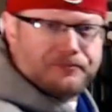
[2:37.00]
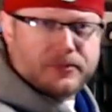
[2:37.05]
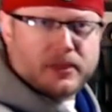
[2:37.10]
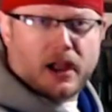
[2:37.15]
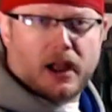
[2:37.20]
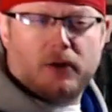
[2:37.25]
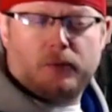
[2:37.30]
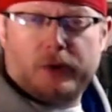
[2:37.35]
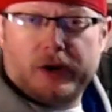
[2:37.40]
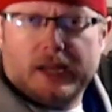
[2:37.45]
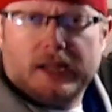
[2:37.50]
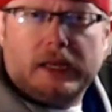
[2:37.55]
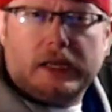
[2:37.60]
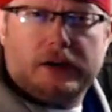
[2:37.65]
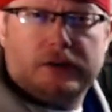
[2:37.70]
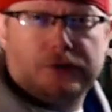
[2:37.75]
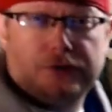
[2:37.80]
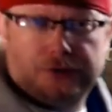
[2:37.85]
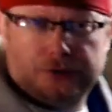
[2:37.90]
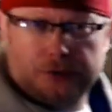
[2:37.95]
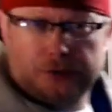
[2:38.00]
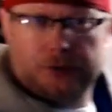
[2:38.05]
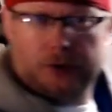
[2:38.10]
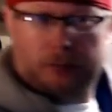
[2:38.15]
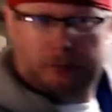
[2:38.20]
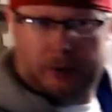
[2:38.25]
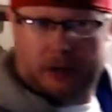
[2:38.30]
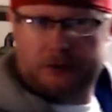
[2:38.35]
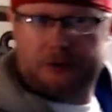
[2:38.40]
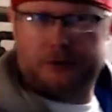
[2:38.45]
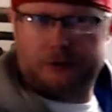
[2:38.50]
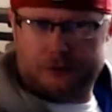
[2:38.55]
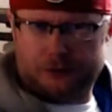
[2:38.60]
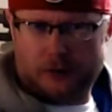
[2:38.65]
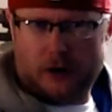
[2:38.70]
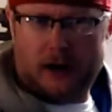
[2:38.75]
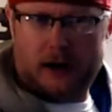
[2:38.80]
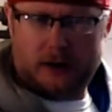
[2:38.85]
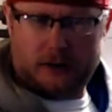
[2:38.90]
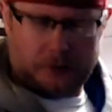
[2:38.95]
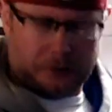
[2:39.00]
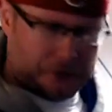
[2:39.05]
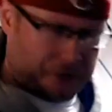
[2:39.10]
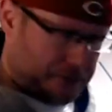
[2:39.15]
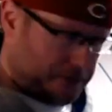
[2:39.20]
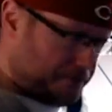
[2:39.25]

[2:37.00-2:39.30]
I went ahead and drew a bunch of triangles,